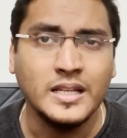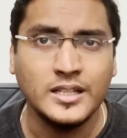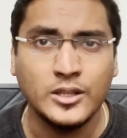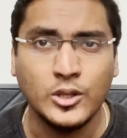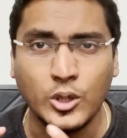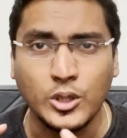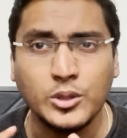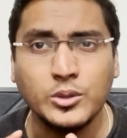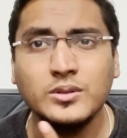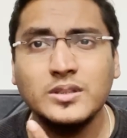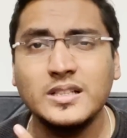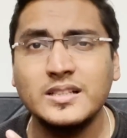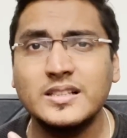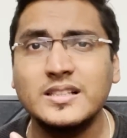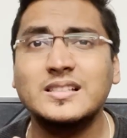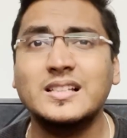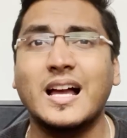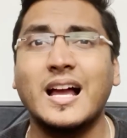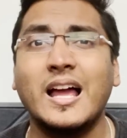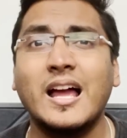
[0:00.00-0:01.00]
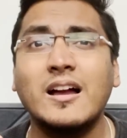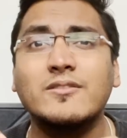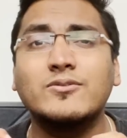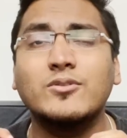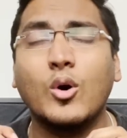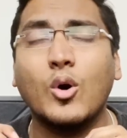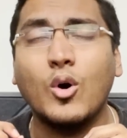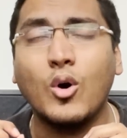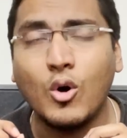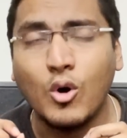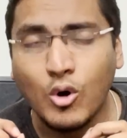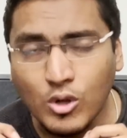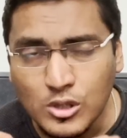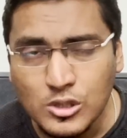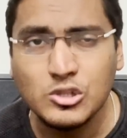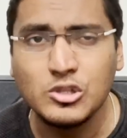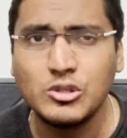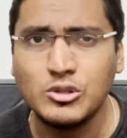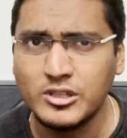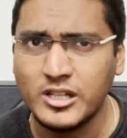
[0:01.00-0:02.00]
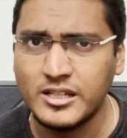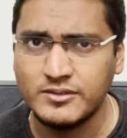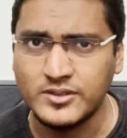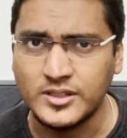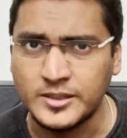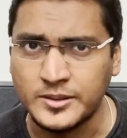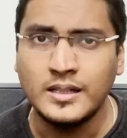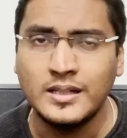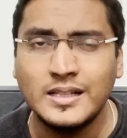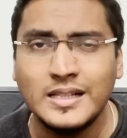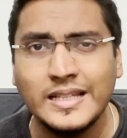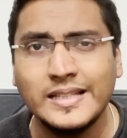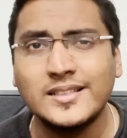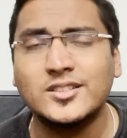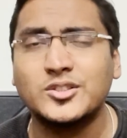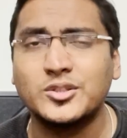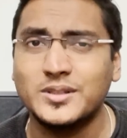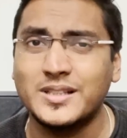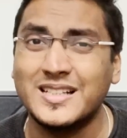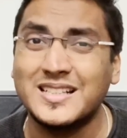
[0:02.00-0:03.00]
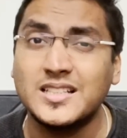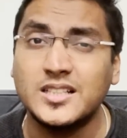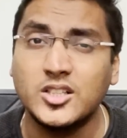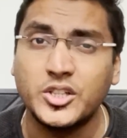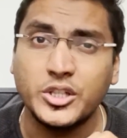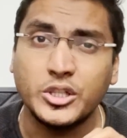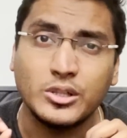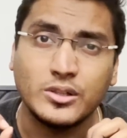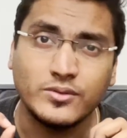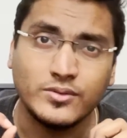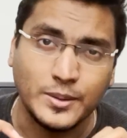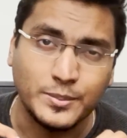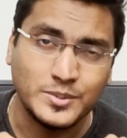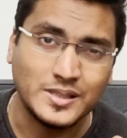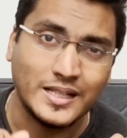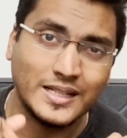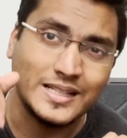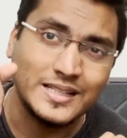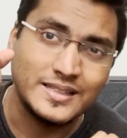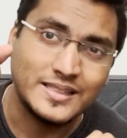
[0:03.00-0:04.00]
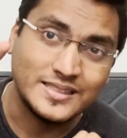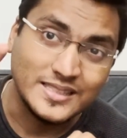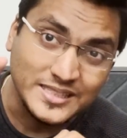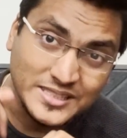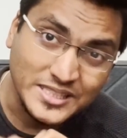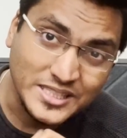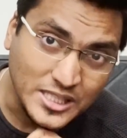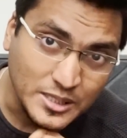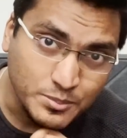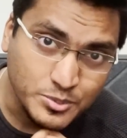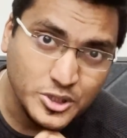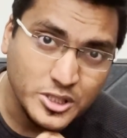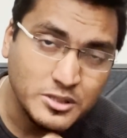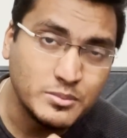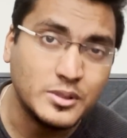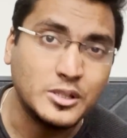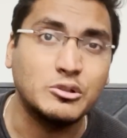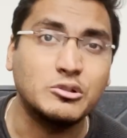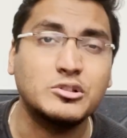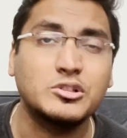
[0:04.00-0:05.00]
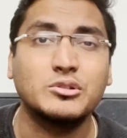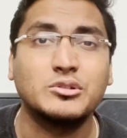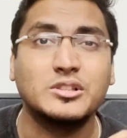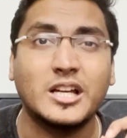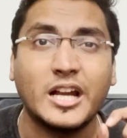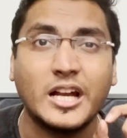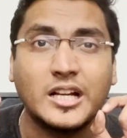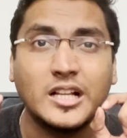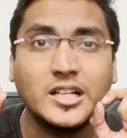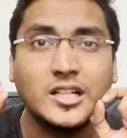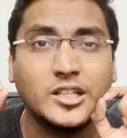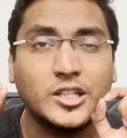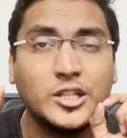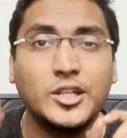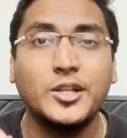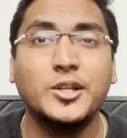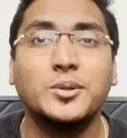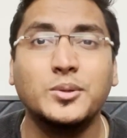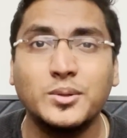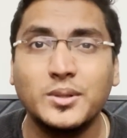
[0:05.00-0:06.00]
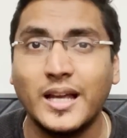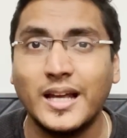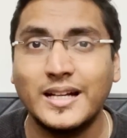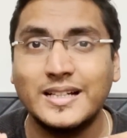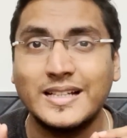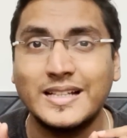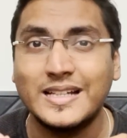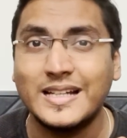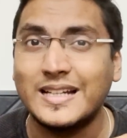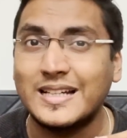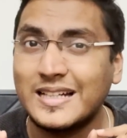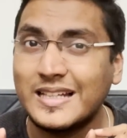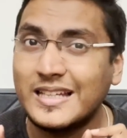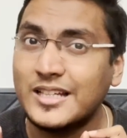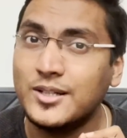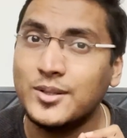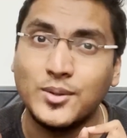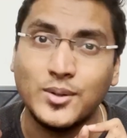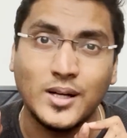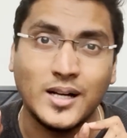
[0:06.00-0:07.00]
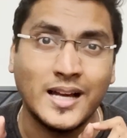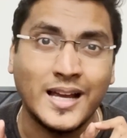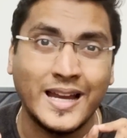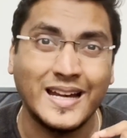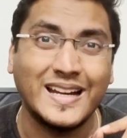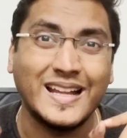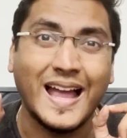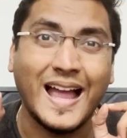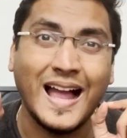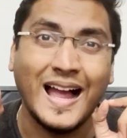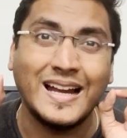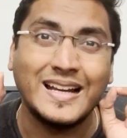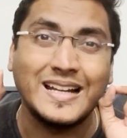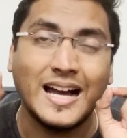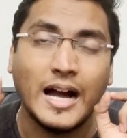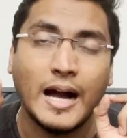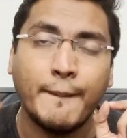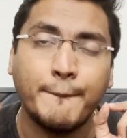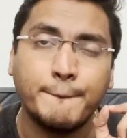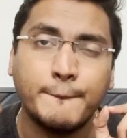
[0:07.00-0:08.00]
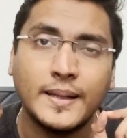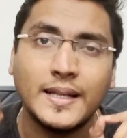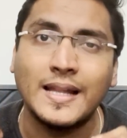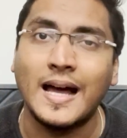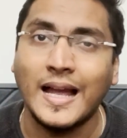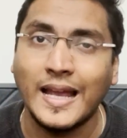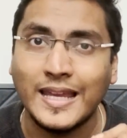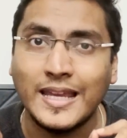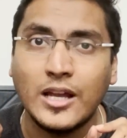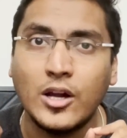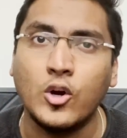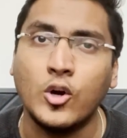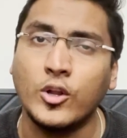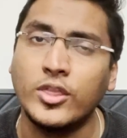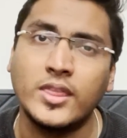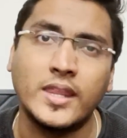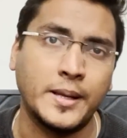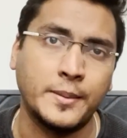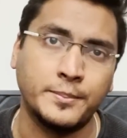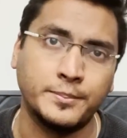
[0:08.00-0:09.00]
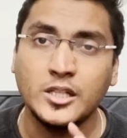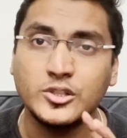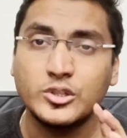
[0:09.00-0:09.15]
Not only this, I have also given links to their career website in the description below so that you can directly go ahead and apply on them.